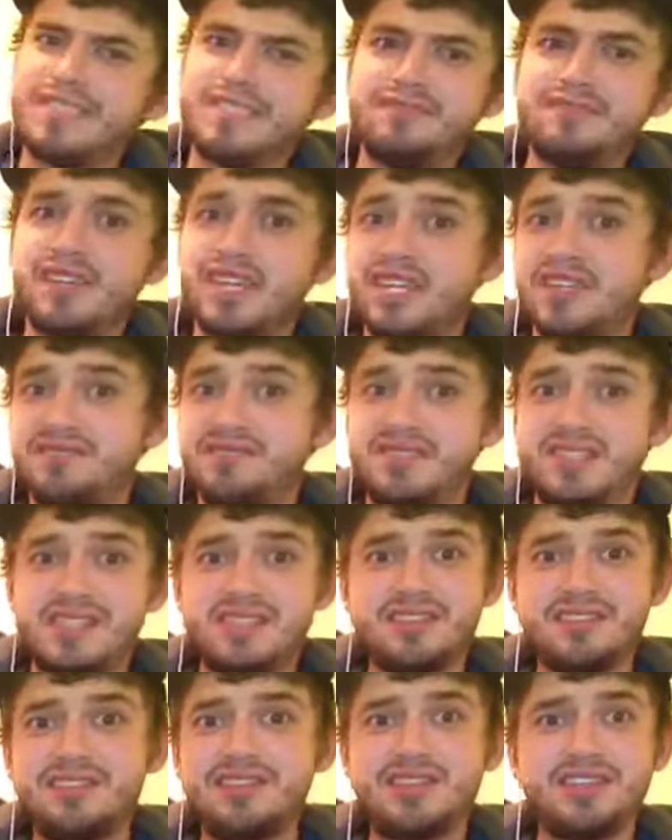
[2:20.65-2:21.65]

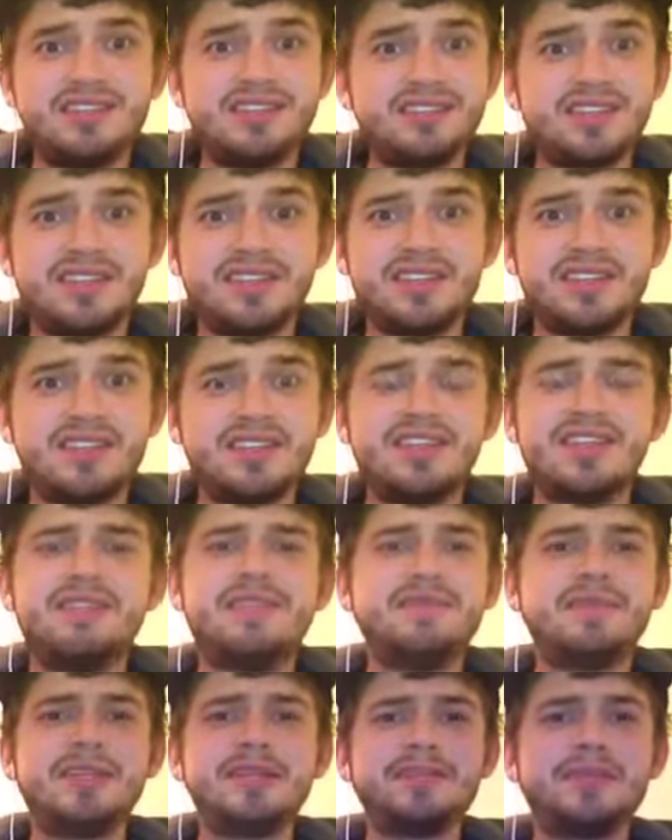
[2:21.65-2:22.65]
500-600 years, I think, that
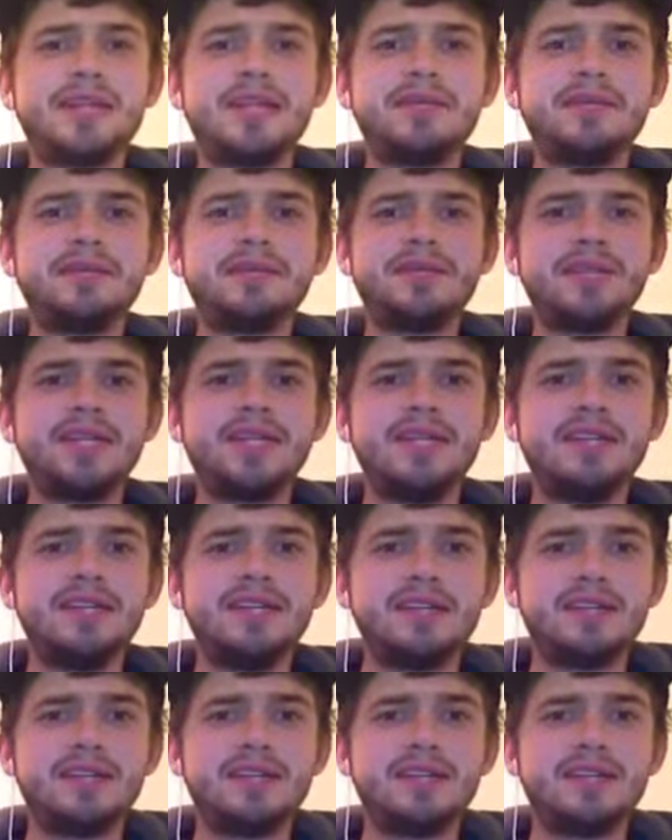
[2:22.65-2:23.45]
everybody's been able to read.